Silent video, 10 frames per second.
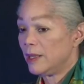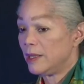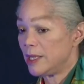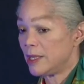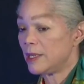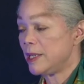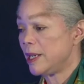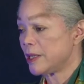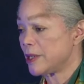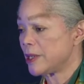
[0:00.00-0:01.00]
This is the
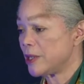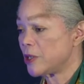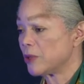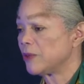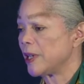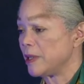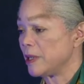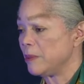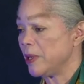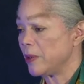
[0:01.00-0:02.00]
existential fight
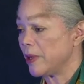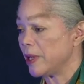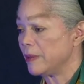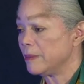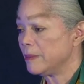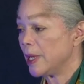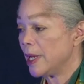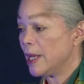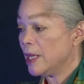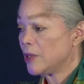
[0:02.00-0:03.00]
that we are in.
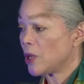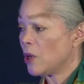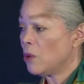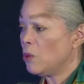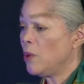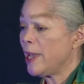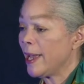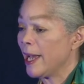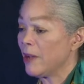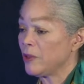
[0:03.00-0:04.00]
So we
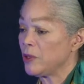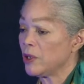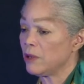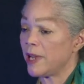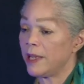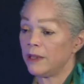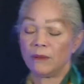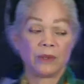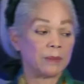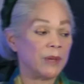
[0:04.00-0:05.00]
have to create
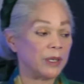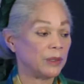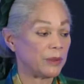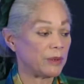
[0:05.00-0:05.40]
what Martin Luther